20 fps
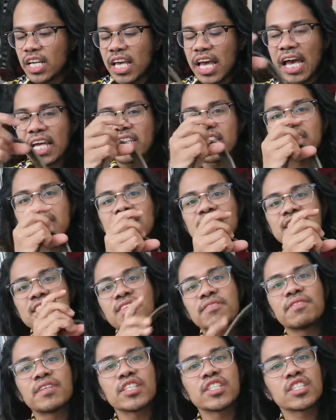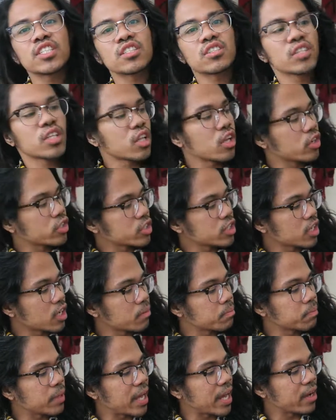And this is the version of the
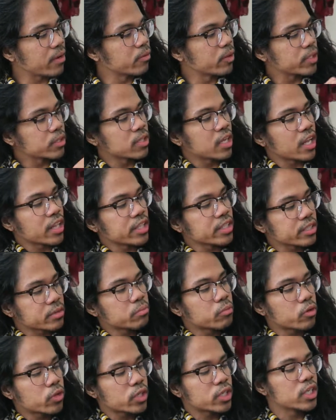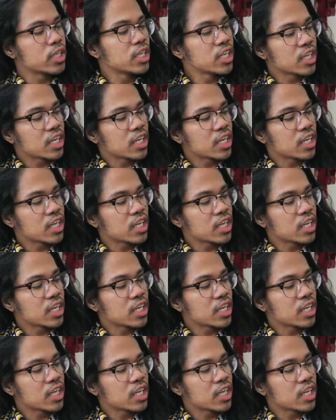Longchamp bag with a little more